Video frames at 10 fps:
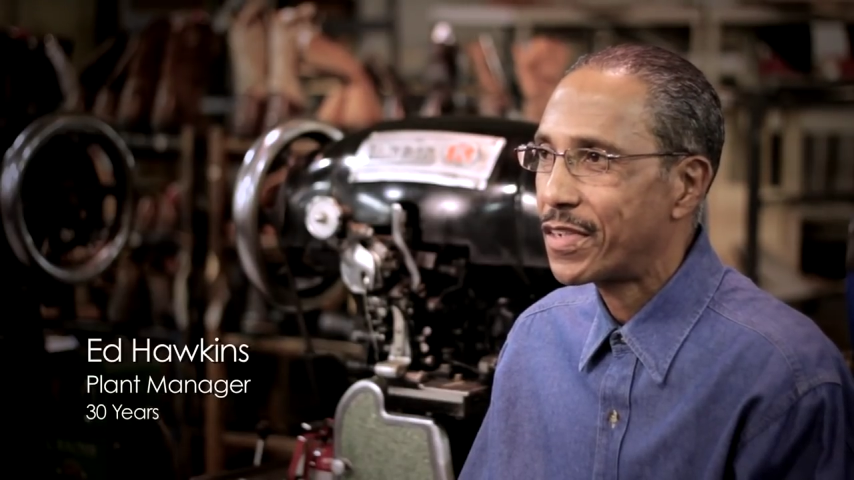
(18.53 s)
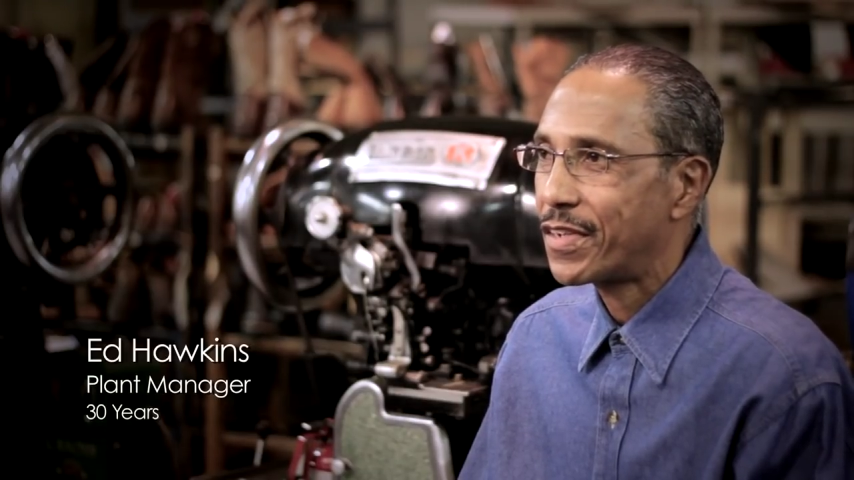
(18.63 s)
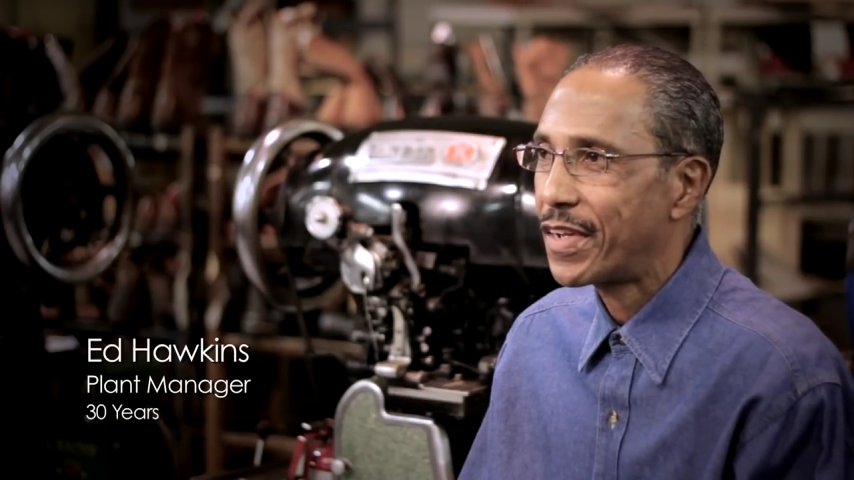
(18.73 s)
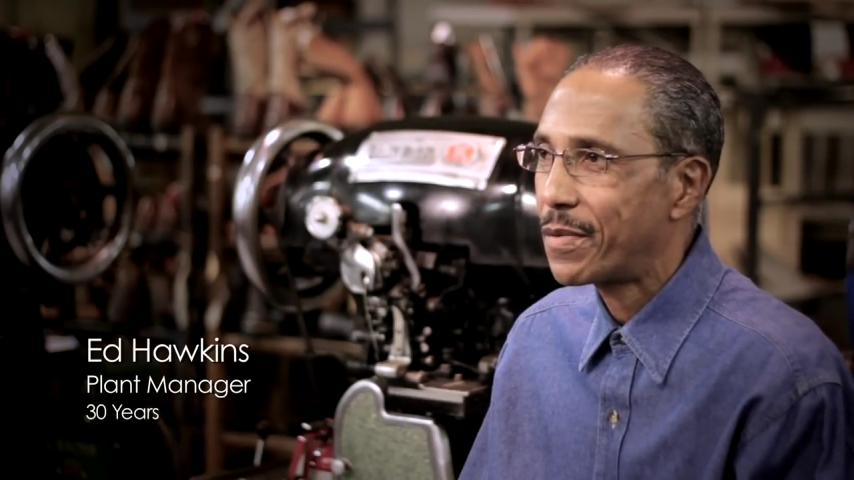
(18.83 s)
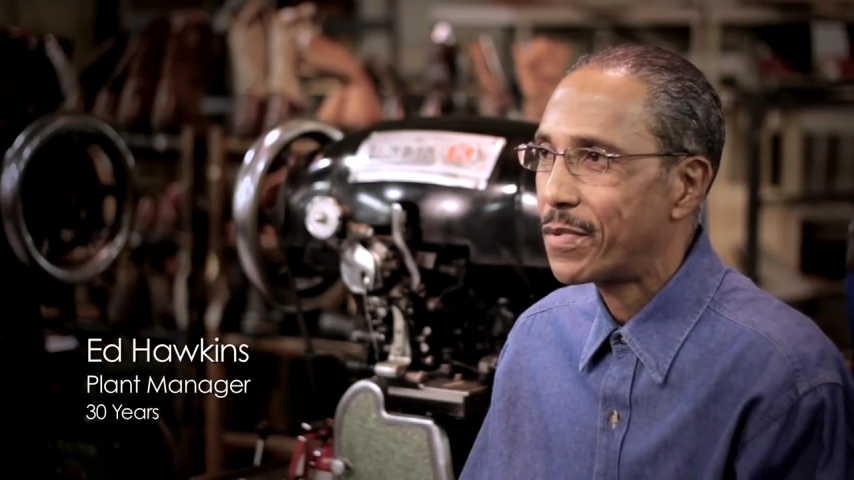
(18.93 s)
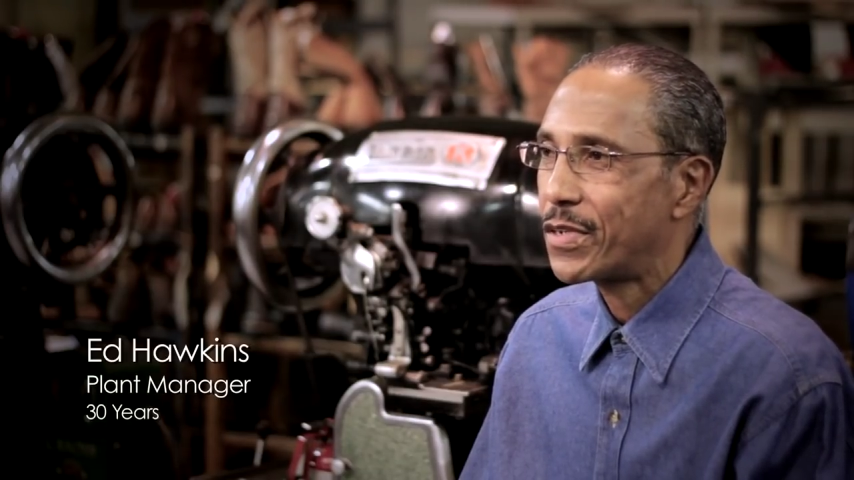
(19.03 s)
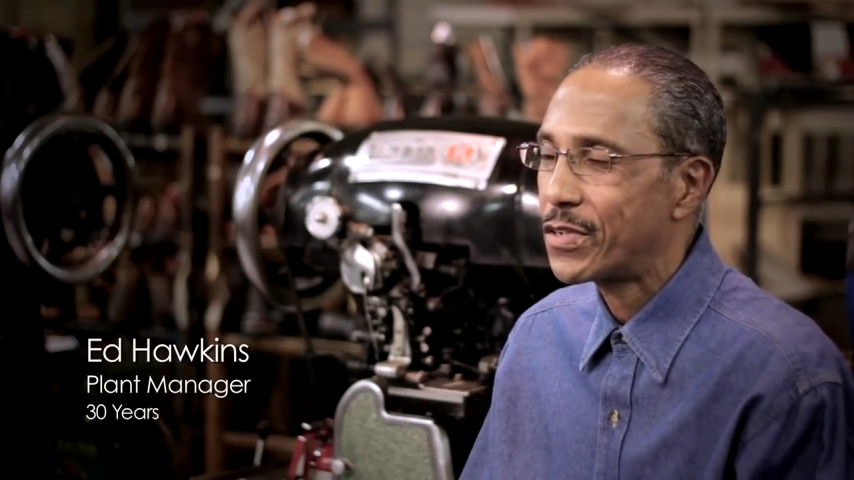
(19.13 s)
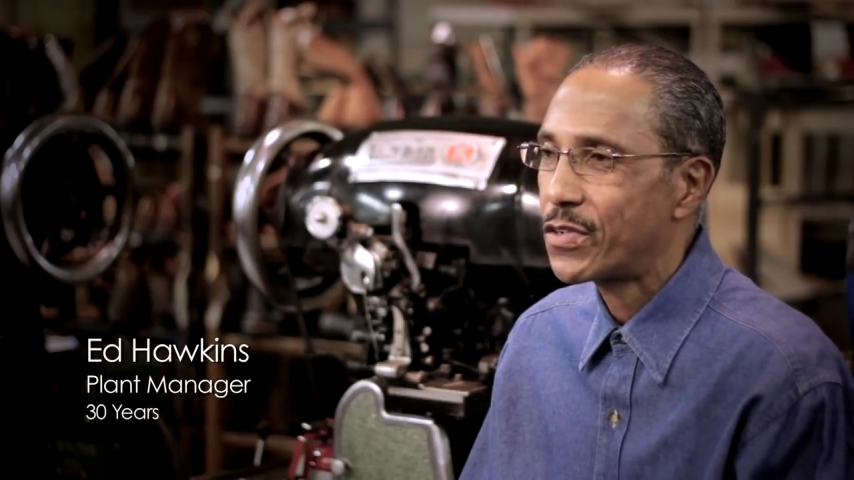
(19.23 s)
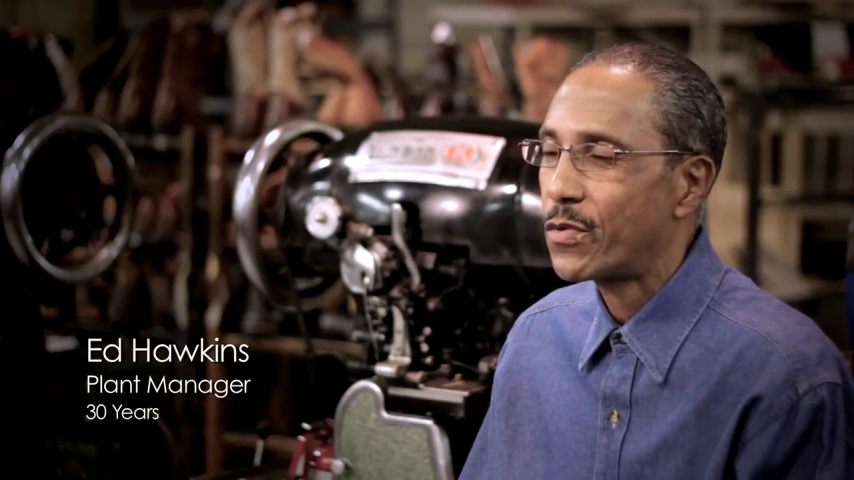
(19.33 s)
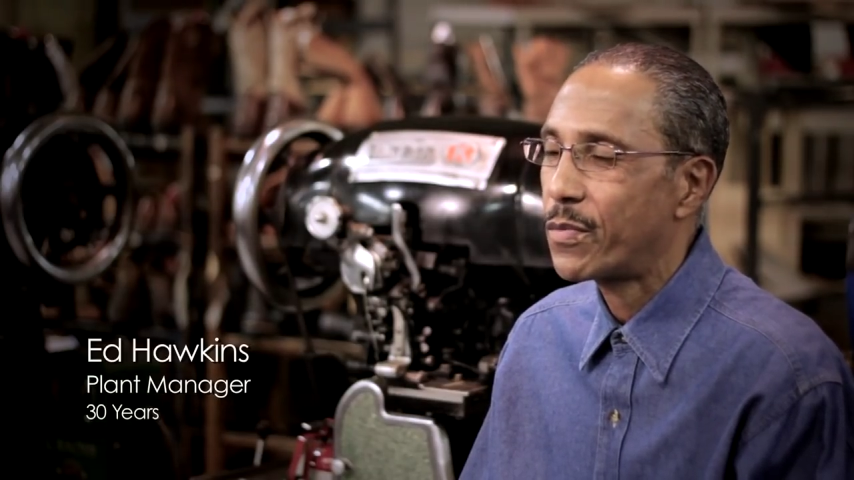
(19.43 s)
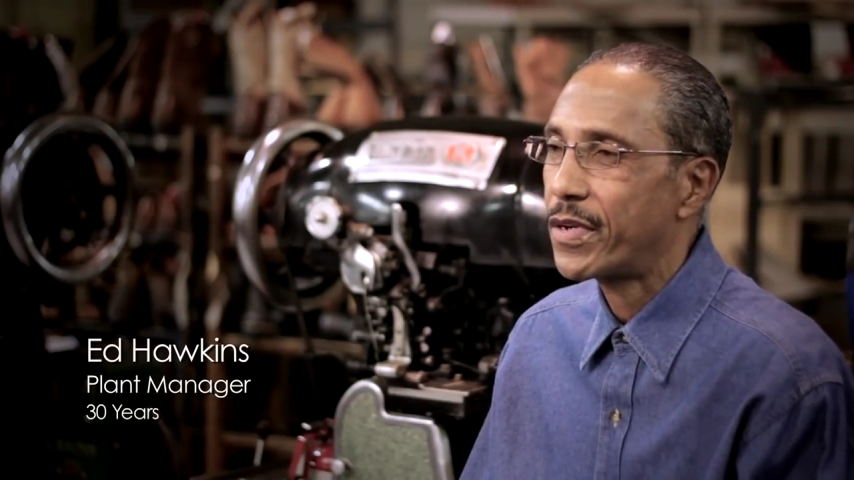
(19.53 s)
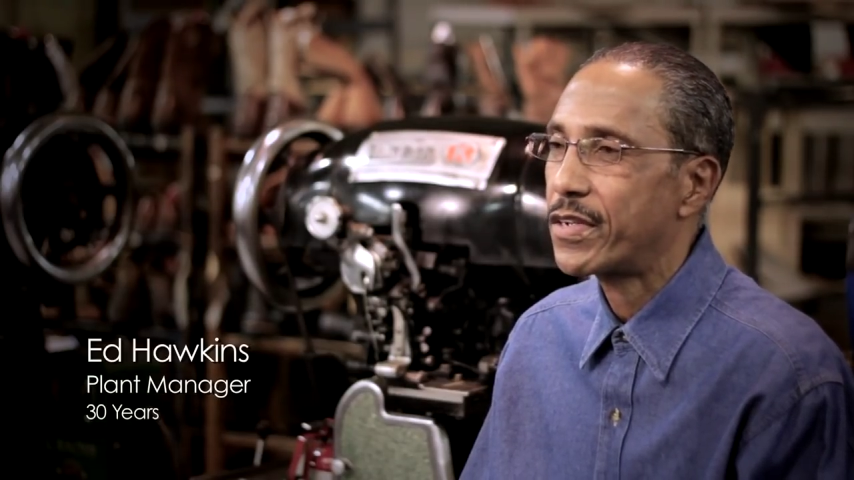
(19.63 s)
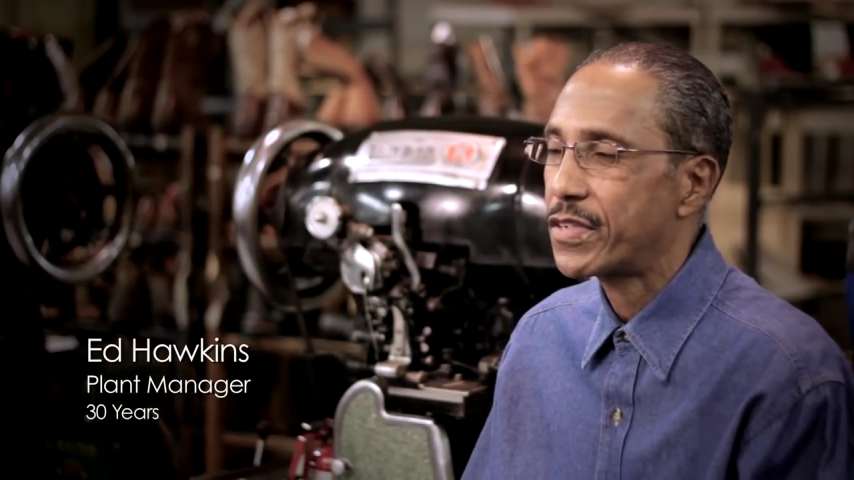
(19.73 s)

in the neighborhood shoe repair